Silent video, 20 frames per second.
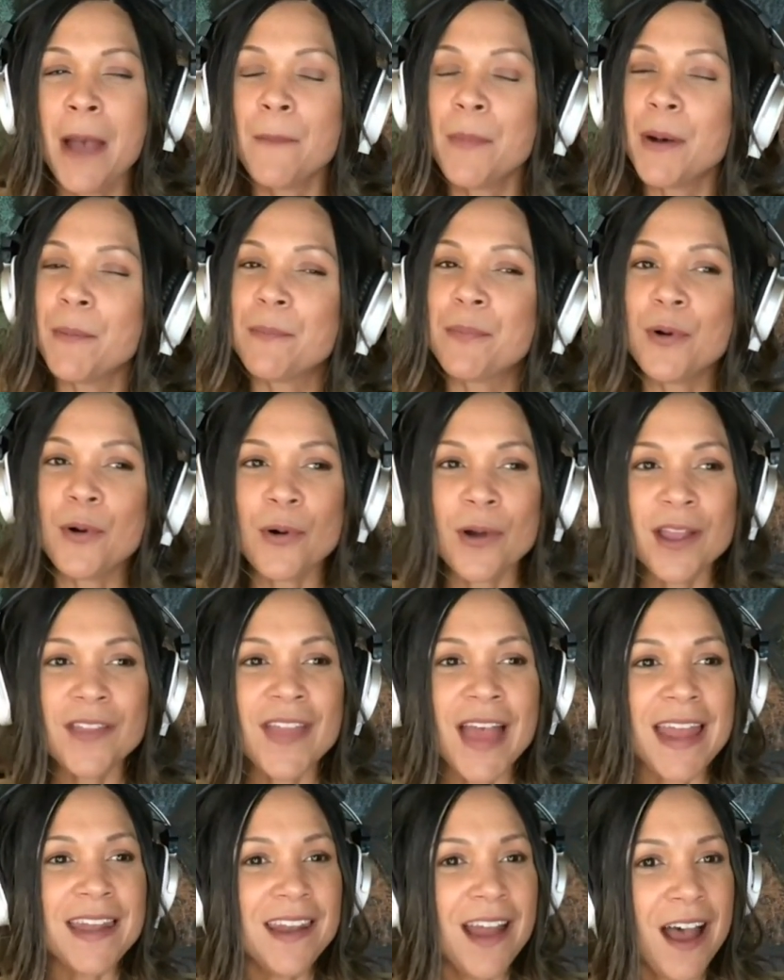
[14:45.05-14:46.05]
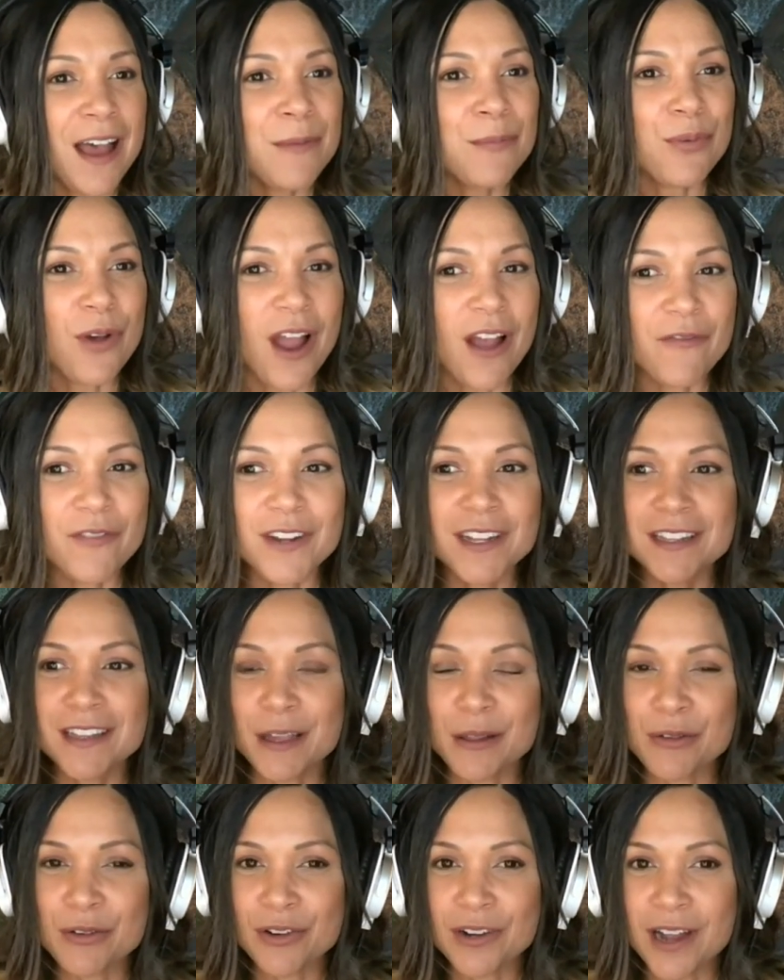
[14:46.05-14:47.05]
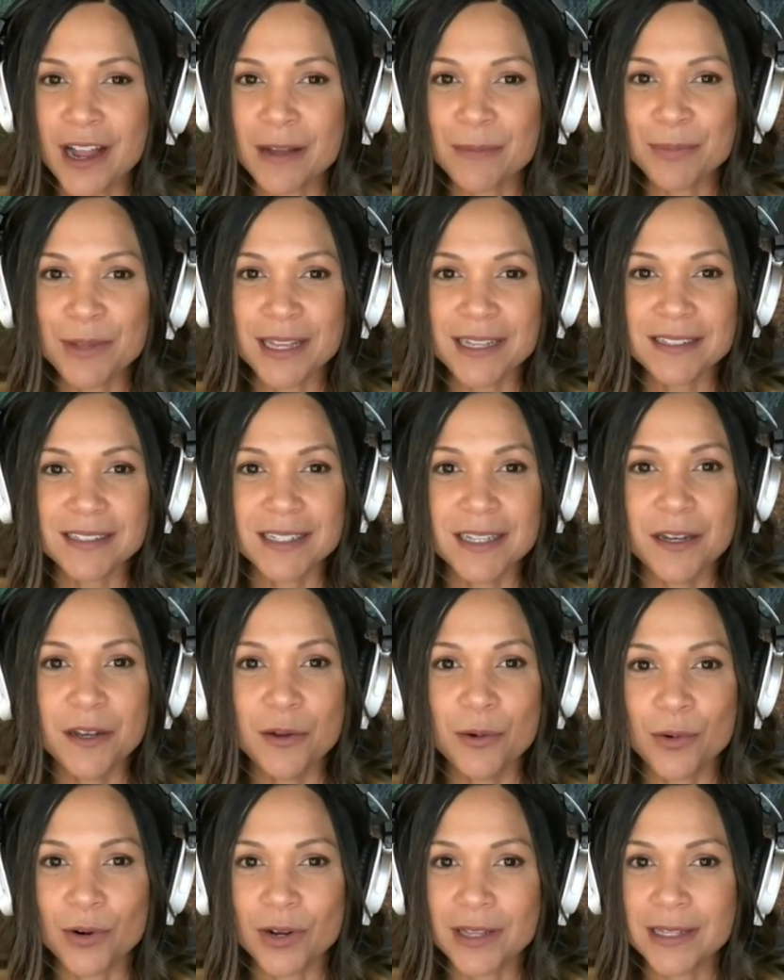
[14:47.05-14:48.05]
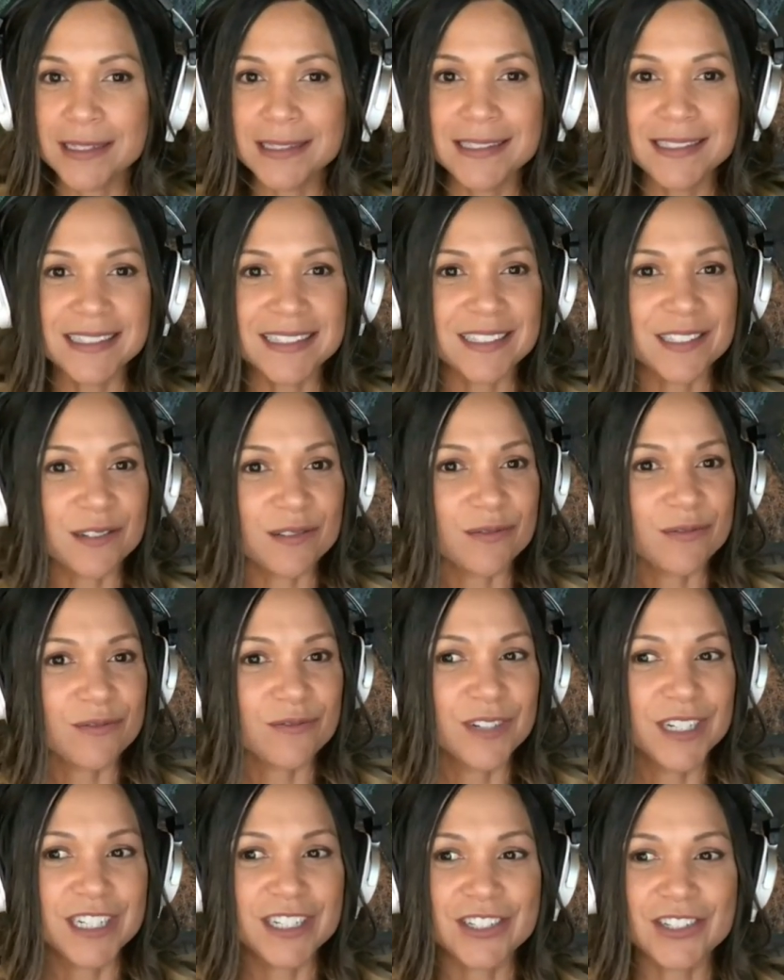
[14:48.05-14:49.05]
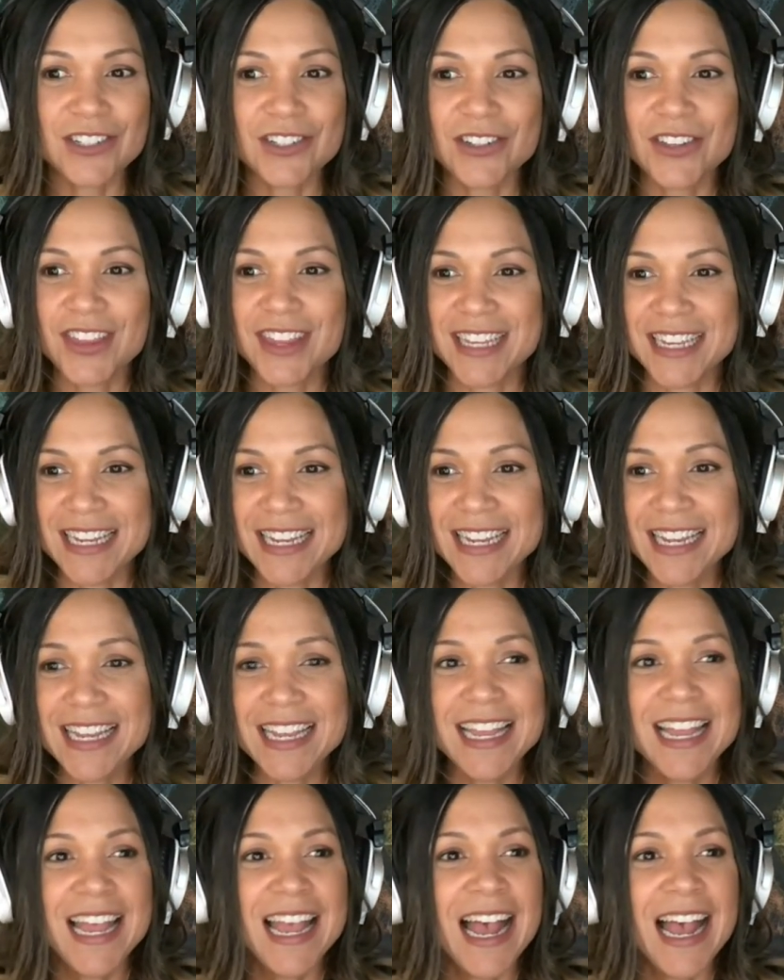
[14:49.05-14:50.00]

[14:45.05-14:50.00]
but boy, that nonprofit industrial complex in New Orleans is a real thing,